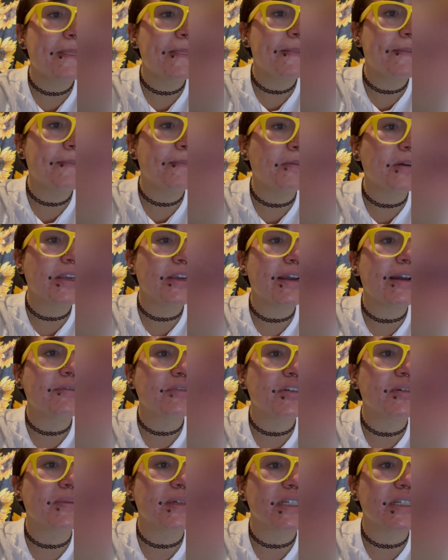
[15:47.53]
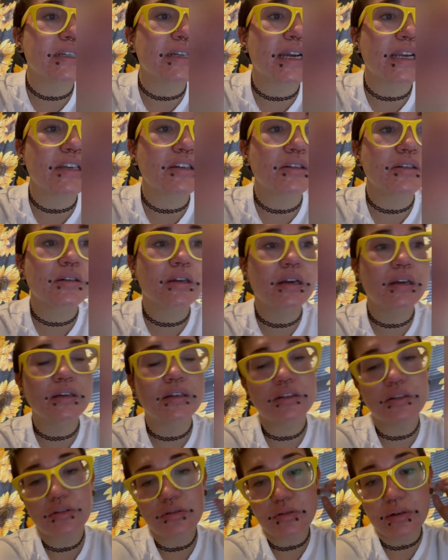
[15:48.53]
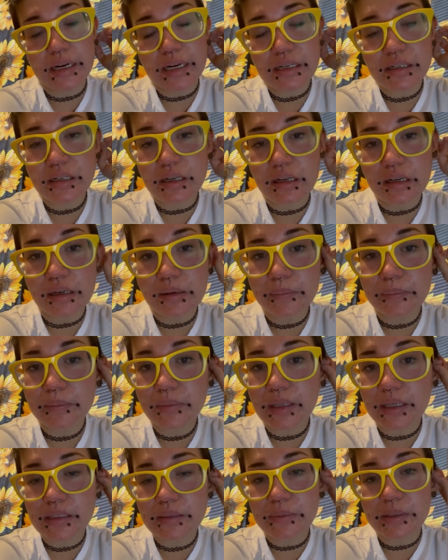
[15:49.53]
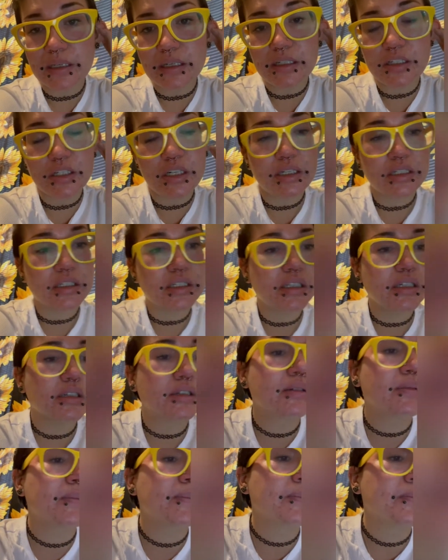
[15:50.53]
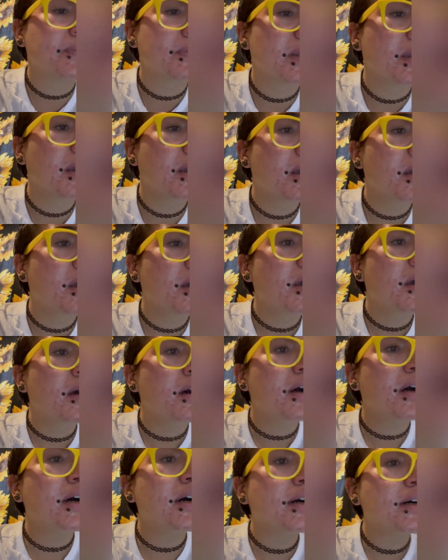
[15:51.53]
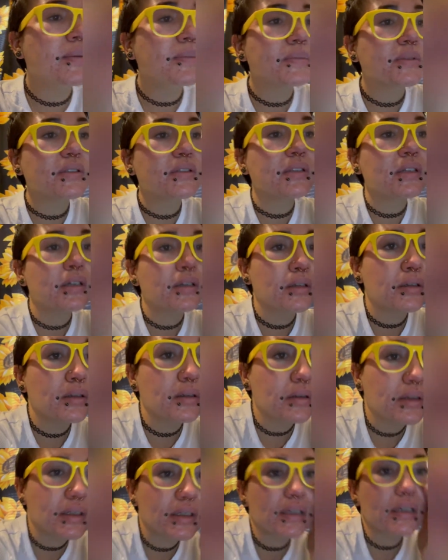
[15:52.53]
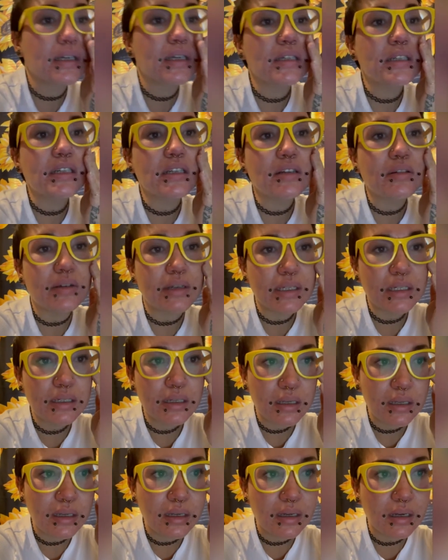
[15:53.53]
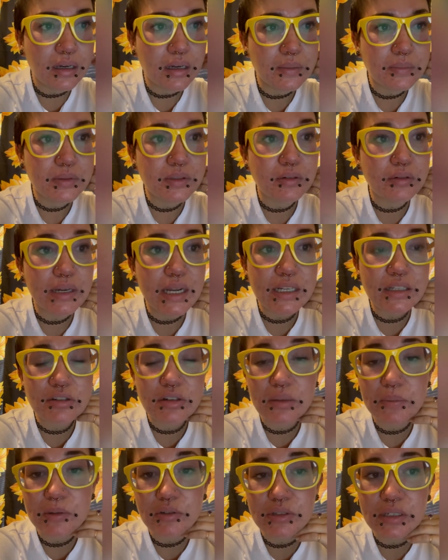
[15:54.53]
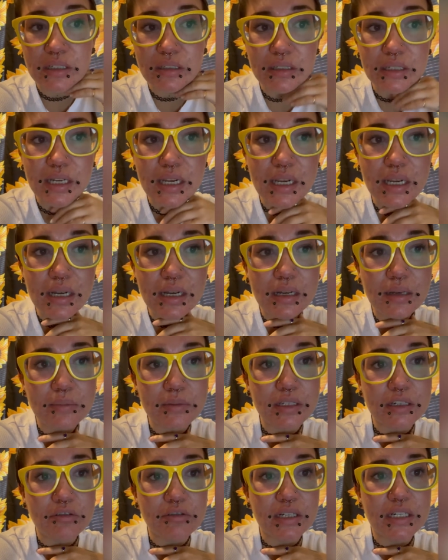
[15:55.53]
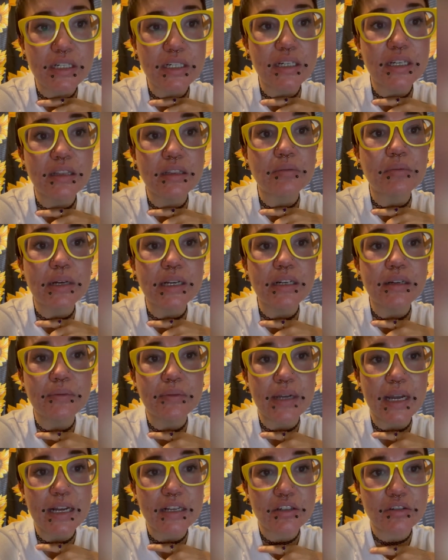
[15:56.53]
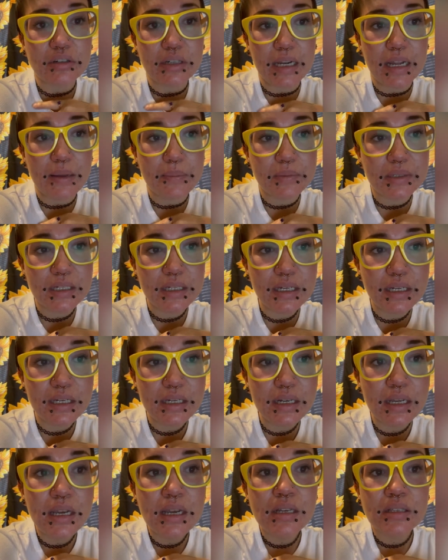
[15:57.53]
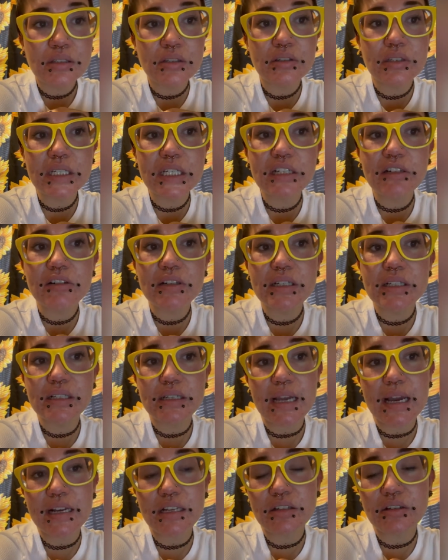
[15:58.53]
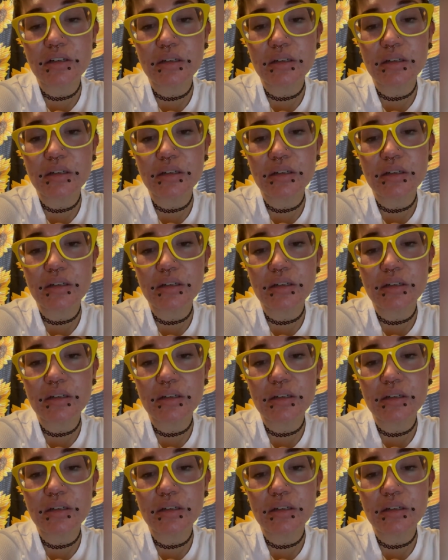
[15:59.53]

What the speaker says: when you have too much nitrate that's being ingested. So continuing, so gastric motility, secretion and the rate of gastric emptying. So decreased gastric